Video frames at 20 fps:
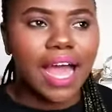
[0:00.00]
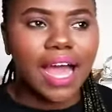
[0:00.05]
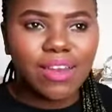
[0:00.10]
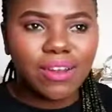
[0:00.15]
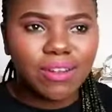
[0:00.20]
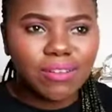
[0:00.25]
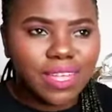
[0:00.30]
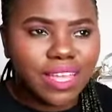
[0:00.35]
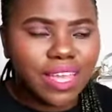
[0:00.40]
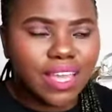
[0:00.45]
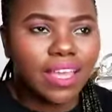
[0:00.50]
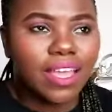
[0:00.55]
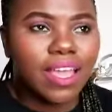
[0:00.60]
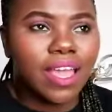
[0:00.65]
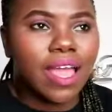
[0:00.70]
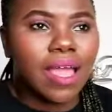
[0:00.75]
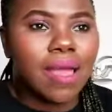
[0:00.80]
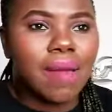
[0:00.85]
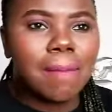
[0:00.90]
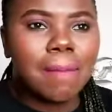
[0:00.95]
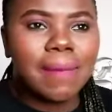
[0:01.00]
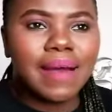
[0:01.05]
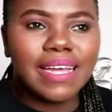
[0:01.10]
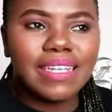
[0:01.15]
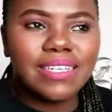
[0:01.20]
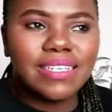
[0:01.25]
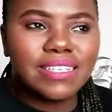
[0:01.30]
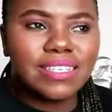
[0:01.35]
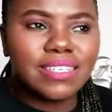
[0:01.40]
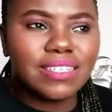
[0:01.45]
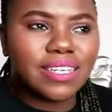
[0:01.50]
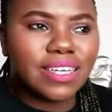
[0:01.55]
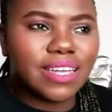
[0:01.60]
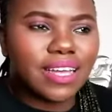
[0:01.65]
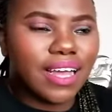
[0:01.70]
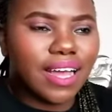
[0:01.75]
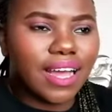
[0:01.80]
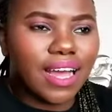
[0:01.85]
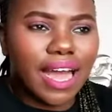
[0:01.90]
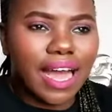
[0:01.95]
I don't care. But
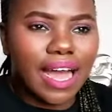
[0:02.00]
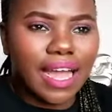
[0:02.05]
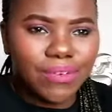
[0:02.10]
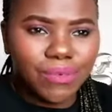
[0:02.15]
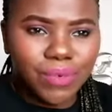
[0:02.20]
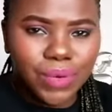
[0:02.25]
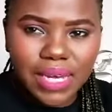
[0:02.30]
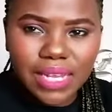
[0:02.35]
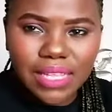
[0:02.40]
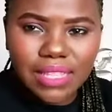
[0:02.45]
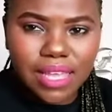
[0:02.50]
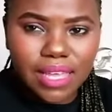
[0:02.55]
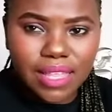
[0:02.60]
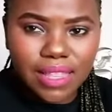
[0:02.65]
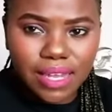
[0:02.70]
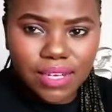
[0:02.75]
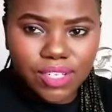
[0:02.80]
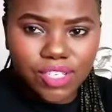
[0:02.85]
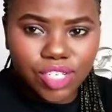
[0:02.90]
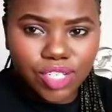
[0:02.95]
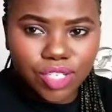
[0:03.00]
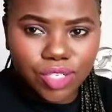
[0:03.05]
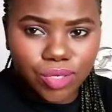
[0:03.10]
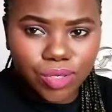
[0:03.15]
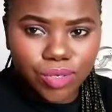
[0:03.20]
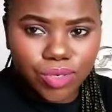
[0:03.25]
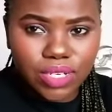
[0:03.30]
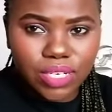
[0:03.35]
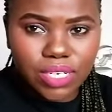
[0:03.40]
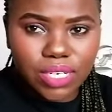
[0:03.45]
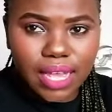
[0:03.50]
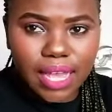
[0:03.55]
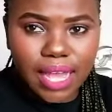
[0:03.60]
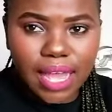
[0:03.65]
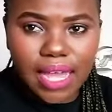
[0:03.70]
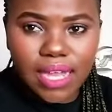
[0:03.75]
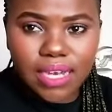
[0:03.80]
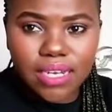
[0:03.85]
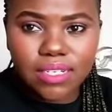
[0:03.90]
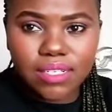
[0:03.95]
I really think that she should.
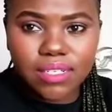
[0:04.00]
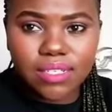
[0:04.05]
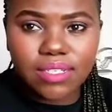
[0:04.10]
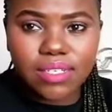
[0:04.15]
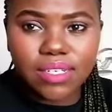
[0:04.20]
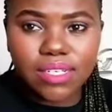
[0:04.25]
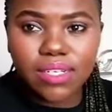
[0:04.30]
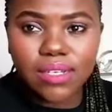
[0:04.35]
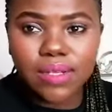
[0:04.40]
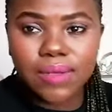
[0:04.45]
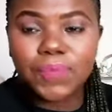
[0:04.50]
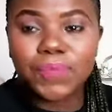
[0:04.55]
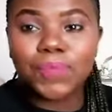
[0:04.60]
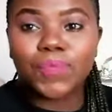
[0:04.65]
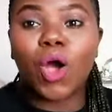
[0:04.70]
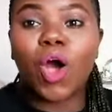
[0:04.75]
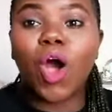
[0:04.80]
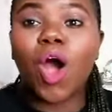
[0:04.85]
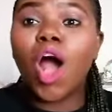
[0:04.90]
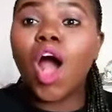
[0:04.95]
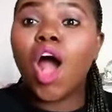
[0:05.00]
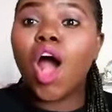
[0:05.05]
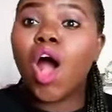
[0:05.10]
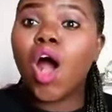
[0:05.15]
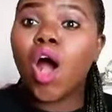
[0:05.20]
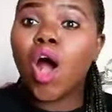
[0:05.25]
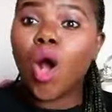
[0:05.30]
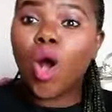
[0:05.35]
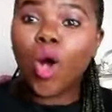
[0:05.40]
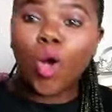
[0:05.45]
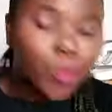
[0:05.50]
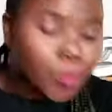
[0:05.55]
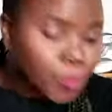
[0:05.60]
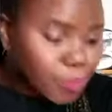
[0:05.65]
And she. Oh,